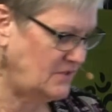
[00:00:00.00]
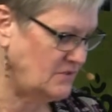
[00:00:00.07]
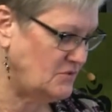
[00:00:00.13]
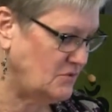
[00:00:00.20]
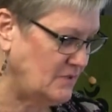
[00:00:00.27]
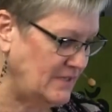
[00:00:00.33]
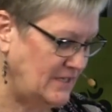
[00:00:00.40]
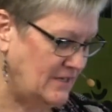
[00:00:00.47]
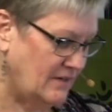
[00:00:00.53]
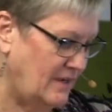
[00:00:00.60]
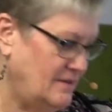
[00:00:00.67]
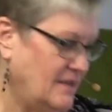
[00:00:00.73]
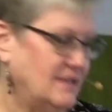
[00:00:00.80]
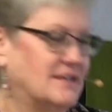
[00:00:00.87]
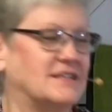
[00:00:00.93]
are you doing here?
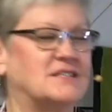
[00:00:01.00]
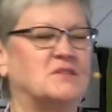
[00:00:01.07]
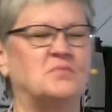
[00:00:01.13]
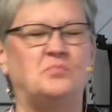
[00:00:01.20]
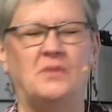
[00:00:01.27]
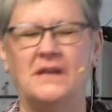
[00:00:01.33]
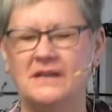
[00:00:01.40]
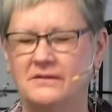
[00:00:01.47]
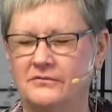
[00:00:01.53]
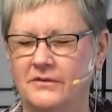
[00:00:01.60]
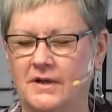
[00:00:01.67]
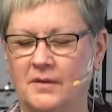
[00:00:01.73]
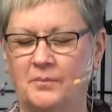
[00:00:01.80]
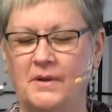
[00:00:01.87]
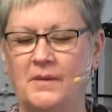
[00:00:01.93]
I'm not going to speak in
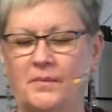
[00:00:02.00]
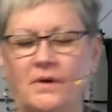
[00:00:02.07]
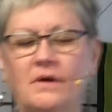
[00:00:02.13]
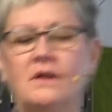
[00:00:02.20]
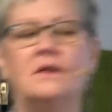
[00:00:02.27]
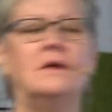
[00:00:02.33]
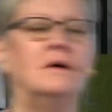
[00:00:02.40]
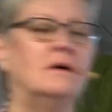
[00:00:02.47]
front of people.